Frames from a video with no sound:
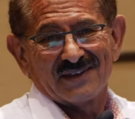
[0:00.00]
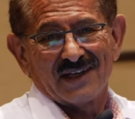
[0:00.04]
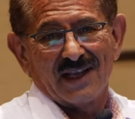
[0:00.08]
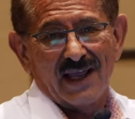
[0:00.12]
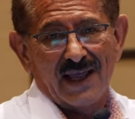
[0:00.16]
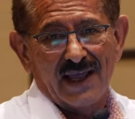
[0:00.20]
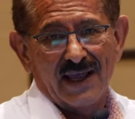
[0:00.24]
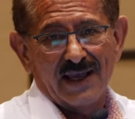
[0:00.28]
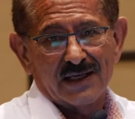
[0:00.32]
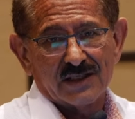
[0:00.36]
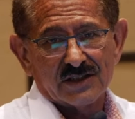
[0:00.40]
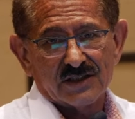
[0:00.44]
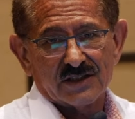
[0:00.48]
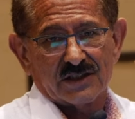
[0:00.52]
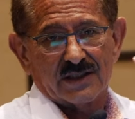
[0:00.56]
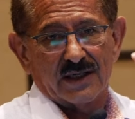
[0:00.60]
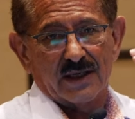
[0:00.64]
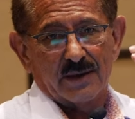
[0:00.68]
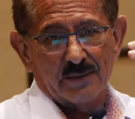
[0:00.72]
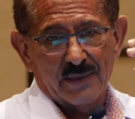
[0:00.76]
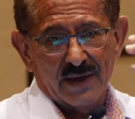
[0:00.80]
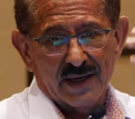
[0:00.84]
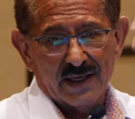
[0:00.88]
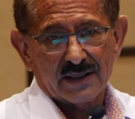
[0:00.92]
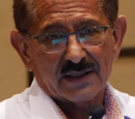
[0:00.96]
as
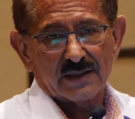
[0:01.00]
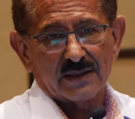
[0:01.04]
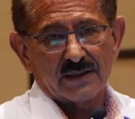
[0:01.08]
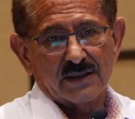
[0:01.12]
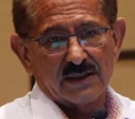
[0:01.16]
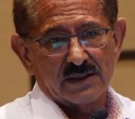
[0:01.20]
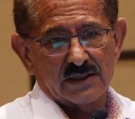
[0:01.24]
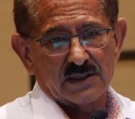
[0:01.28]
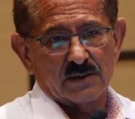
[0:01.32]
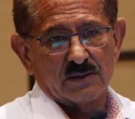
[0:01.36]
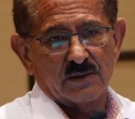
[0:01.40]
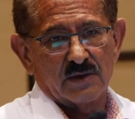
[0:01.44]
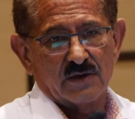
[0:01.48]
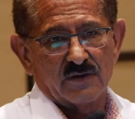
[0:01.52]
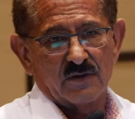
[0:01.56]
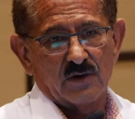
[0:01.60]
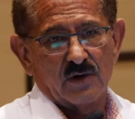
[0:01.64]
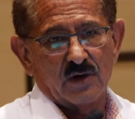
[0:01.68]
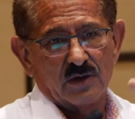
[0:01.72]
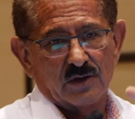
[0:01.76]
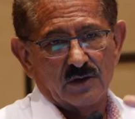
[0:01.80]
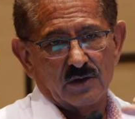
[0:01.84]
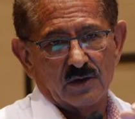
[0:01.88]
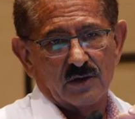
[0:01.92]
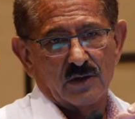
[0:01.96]
a mechanism of
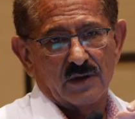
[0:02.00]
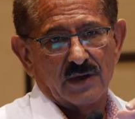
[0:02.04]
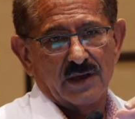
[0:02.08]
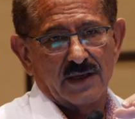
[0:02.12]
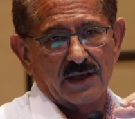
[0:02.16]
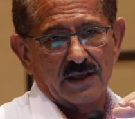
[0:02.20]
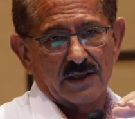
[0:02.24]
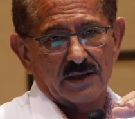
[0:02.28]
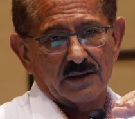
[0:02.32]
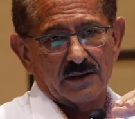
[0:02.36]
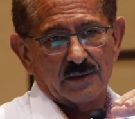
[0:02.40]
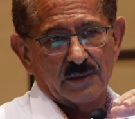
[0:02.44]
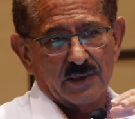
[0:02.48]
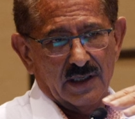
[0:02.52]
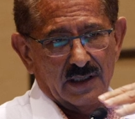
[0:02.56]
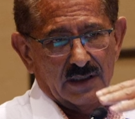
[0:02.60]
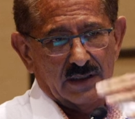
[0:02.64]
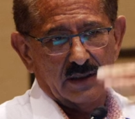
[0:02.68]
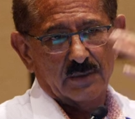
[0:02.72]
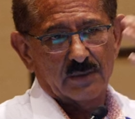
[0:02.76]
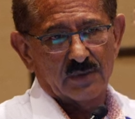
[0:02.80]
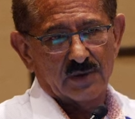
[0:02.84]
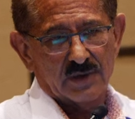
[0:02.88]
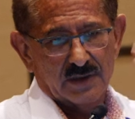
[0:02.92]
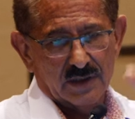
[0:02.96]

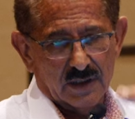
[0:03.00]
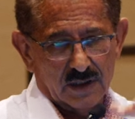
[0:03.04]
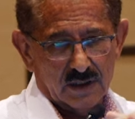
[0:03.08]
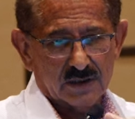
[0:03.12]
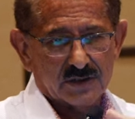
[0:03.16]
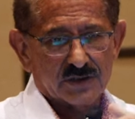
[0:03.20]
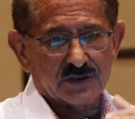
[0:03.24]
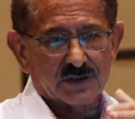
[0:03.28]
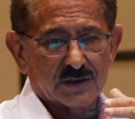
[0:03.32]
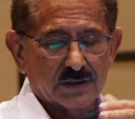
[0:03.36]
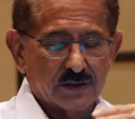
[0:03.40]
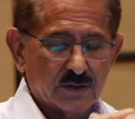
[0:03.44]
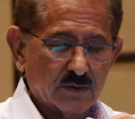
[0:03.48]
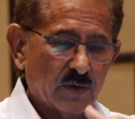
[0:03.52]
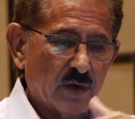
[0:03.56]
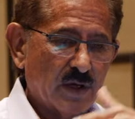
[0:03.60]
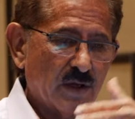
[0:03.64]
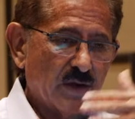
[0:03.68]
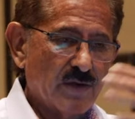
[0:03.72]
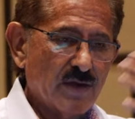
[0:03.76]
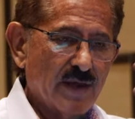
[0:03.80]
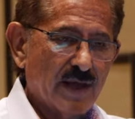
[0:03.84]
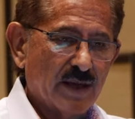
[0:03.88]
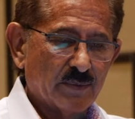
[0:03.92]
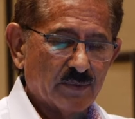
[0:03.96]
autoantibody production,
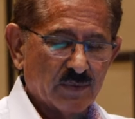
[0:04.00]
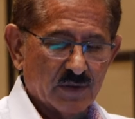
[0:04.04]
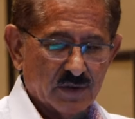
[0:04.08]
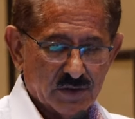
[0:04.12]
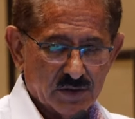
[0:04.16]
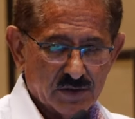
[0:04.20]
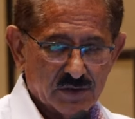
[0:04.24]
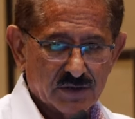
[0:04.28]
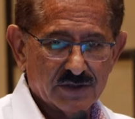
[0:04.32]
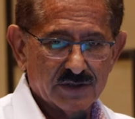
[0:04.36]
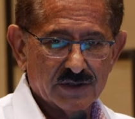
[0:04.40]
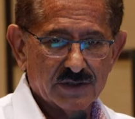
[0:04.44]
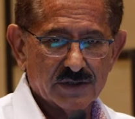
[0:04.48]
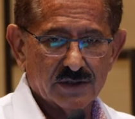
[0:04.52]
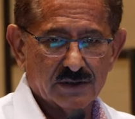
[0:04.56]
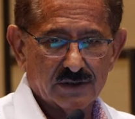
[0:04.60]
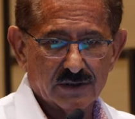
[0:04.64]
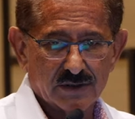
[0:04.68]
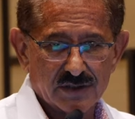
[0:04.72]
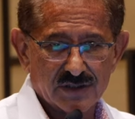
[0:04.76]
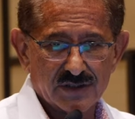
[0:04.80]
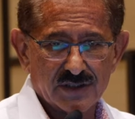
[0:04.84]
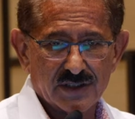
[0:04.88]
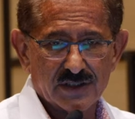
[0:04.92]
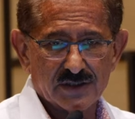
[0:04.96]
whether that produces a
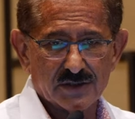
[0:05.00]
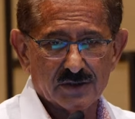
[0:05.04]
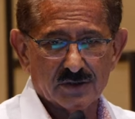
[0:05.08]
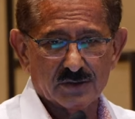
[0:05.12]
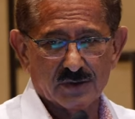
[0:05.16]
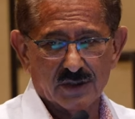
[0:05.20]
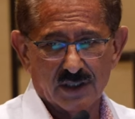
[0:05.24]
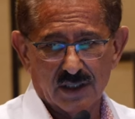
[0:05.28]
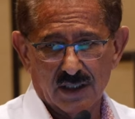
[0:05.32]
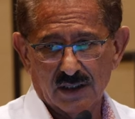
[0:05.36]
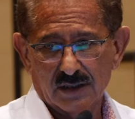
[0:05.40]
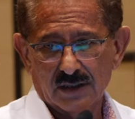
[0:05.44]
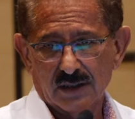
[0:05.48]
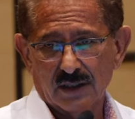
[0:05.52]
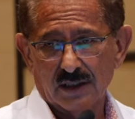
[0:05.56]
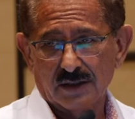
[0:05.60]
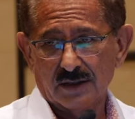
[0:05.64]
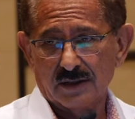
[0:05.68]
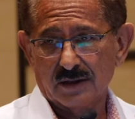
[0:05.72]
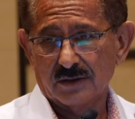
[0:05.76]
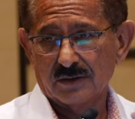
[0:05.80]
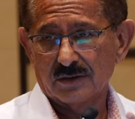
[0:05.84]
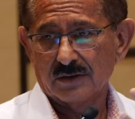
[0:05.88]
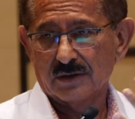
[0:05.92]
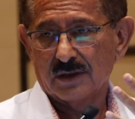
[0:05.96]
disease or not, I
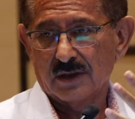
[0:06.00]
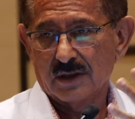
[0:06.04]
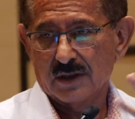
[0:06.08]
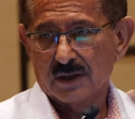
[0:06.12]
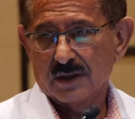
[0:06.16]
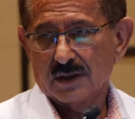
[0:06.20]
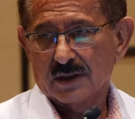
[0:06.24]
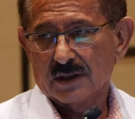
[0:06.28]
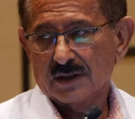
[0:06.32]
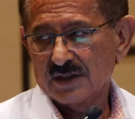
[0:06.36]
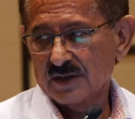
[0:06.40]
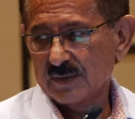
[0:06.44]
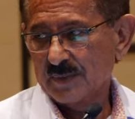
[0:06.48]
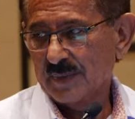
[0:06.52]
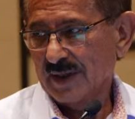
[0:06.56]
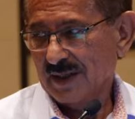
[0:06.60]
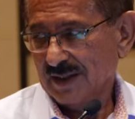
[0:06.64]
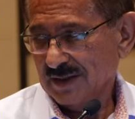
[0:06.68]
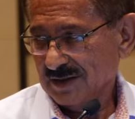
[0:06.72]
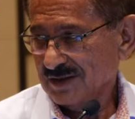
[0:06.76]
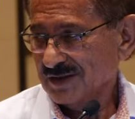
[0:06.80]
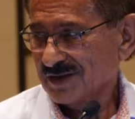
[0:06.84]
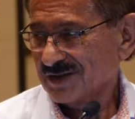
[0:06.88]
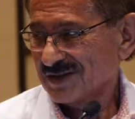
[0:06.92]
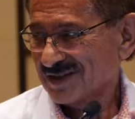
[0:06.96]
don't, it
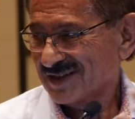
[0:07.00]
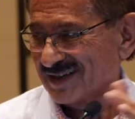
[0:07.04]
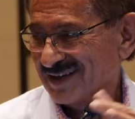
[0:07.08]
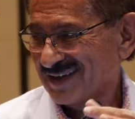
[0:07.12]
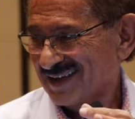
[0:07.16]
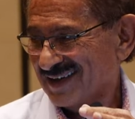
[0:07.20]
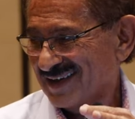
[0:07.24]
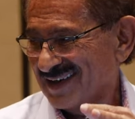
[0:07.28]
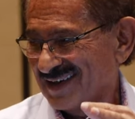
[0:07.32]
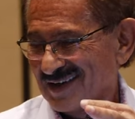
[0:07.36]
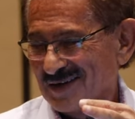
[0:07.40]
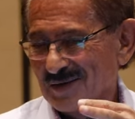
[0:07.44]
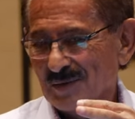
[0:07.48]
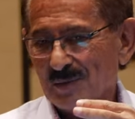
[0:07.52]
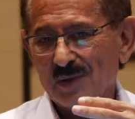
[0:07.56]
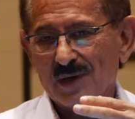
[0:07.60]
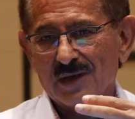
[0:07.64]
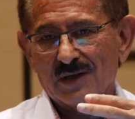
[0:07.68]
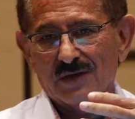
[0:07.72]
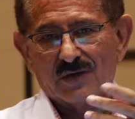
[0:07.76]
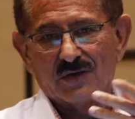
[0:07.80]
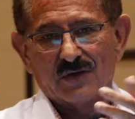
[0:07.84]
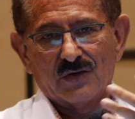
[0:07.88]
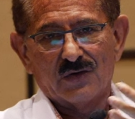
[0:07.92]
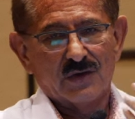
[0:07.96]
depends
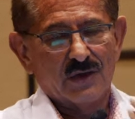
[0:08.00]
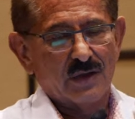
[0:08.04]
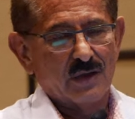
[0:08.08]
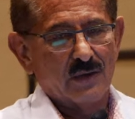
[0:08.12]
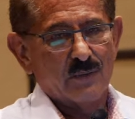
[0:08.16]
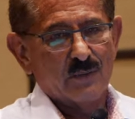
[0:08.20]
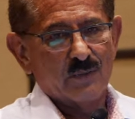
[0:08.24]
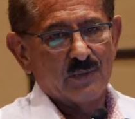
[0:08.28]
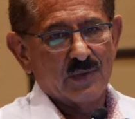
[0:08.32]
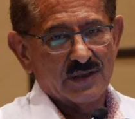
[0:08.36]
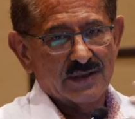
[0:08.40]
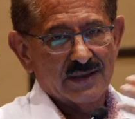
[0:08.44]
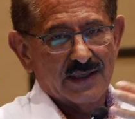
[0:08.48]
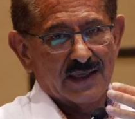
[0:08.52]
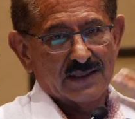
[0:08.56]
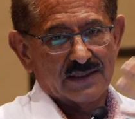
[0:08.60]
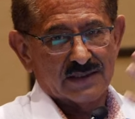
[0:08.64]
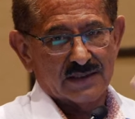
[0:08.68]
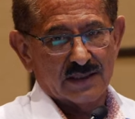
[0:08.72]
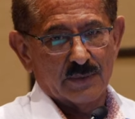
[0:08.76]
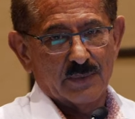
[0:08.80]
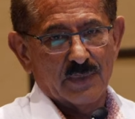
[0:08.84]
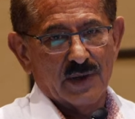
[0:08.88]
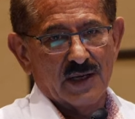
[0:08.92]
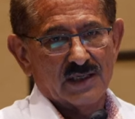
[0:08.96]
but um, but
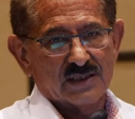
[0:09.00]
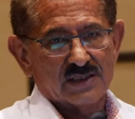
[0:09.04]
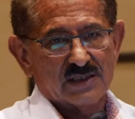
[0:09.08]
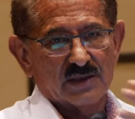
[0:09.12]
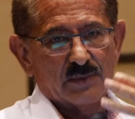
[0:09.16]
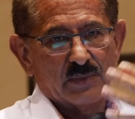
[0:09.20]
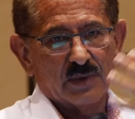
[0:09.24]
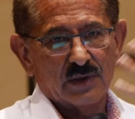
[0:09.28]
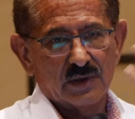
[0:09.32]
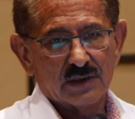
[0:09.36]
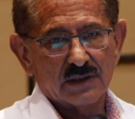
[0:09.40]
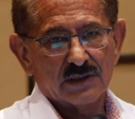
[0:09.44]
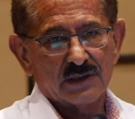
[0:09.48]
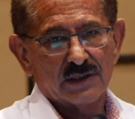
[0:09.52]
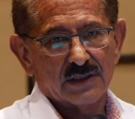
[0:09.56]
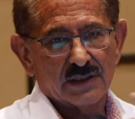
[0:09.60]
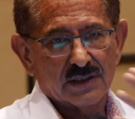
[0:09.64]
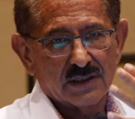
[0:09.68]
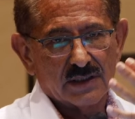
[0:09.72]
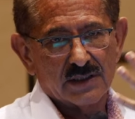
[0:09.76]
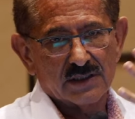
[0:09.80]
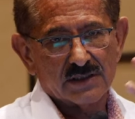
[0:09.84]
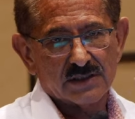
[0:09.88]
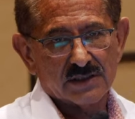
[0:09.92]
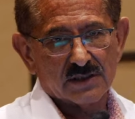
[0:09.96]
that the
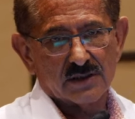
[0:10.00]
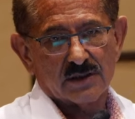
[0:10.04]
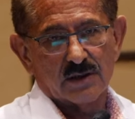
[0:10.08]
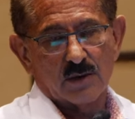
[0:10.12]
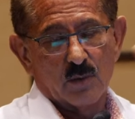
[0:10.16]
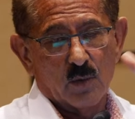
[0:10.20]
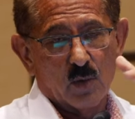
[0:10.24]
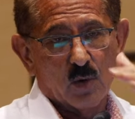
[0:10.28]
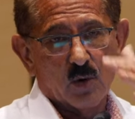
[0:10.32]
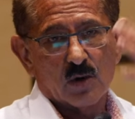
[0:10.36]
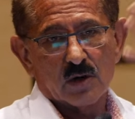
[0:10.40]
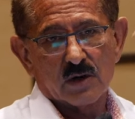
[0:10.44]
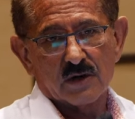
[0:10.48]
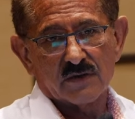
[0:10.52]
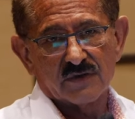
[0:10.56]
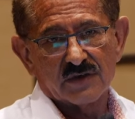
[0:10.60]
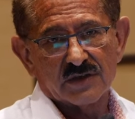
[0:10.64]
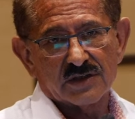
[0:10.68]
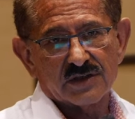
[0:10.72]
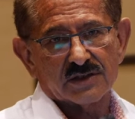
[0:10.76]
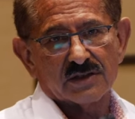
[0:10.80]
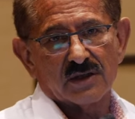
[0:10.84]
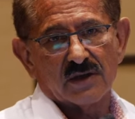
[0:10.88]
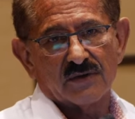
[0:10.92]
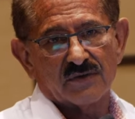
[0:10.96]
possibility is so the more of the
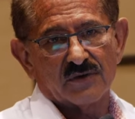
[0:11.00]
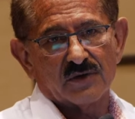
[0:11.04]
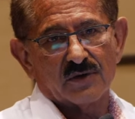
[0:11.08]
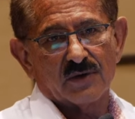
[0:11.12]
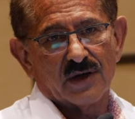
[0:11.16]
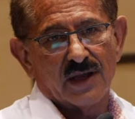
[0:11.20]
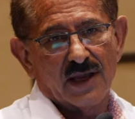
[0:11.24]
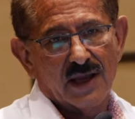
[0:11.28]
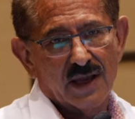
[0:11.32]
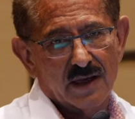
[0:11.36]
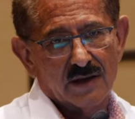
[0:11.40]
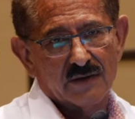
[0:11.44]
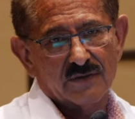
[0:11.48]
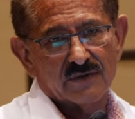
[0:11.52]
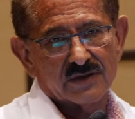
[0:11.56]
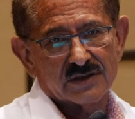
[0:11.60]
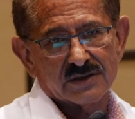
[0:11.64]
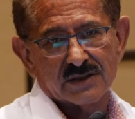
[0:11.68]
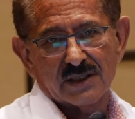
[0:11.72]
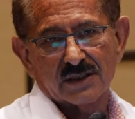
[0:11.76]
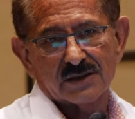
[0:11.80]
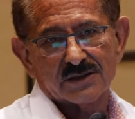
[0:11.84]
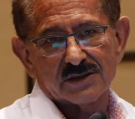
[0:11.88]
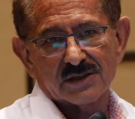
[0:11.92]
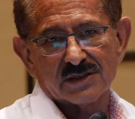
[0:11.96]
stuff you have,
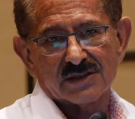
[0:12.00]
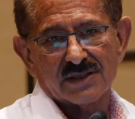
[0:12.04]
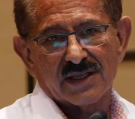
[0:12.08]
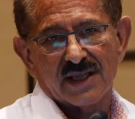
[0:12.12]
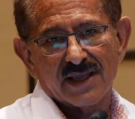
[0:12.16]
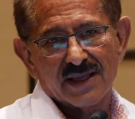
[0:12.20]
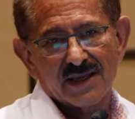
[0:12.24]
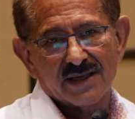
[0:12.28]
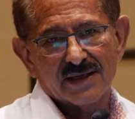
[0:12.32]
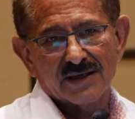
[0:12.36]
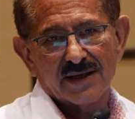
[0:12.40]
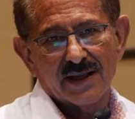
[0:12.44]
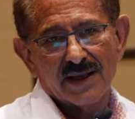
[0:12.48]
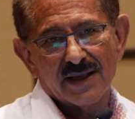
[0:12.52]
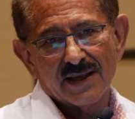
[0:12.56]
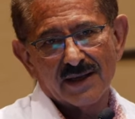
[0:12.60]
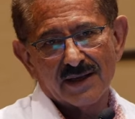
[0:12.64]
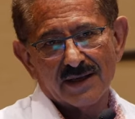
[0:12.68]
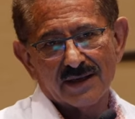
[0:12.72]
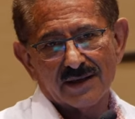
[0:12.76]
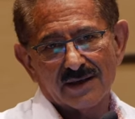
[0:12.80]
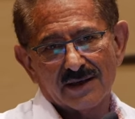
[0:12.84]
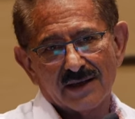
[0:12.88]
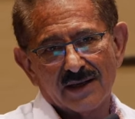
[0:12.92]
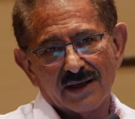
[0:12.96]
it's not just ANA
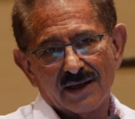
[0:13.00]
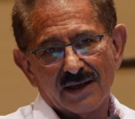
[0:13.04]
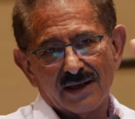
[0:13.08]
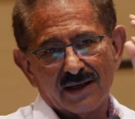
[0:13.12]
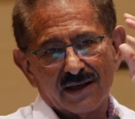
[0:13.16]
and